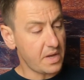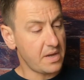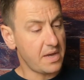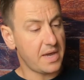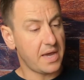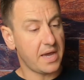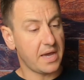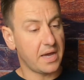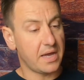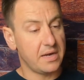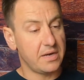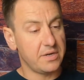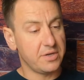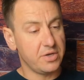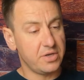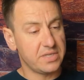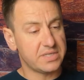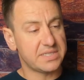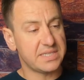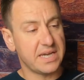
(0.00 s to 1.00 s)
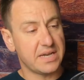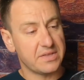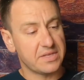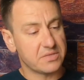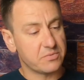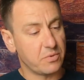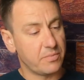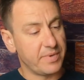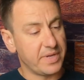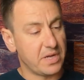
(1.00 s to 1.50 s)
and you can see how this
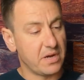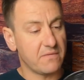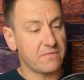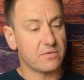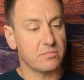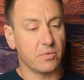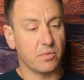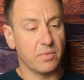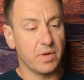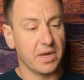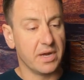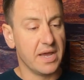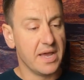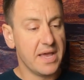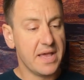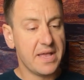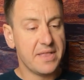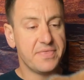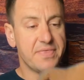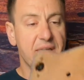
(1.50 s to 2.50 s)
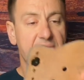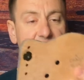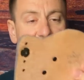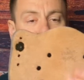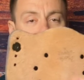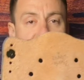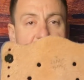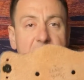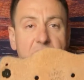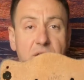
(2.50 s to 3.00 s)
would be comfortable, but that
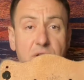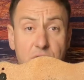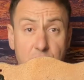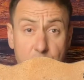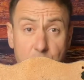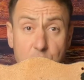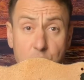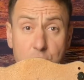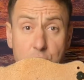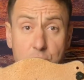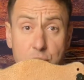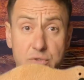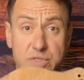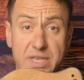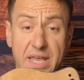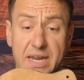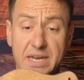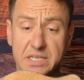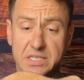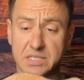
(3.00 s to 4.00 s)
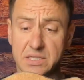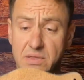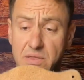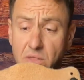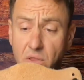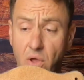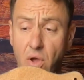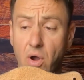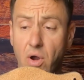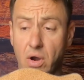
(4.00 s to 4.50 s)
is huge. That is
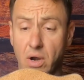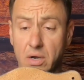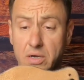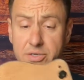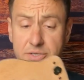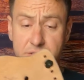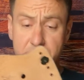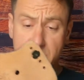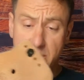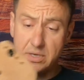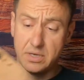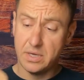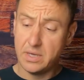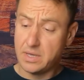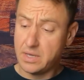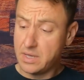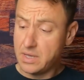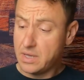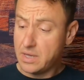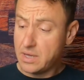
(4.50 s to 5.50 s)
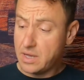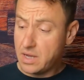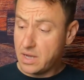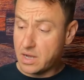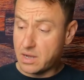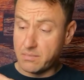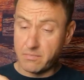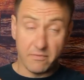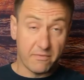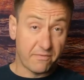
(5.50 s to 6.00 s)
large
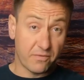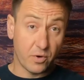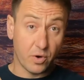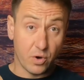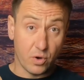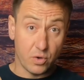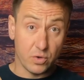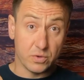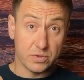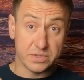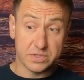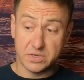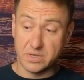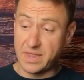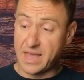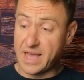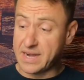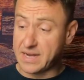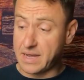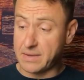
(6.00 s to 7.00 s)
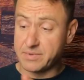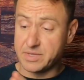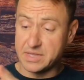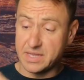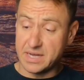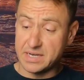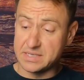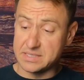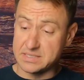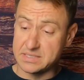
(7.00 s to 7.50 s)
for a holster. That, I mean,
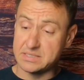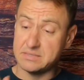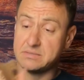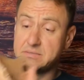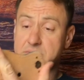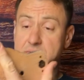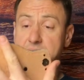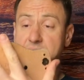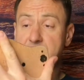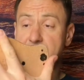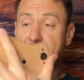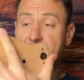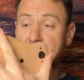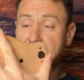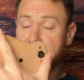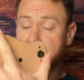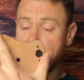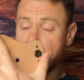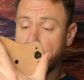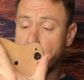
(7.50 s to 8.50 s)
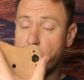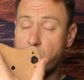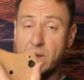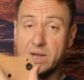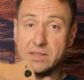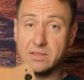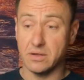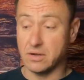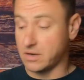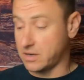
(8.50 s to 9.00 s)
that is
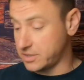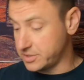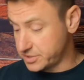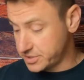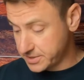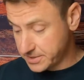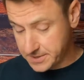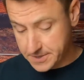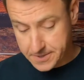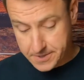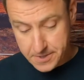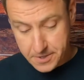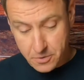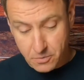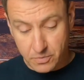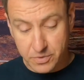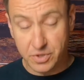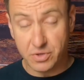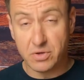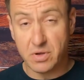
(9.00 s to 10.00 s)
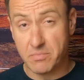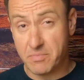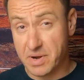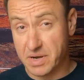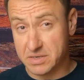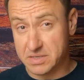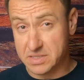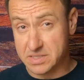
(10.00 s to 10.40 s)
quite large when you compare it to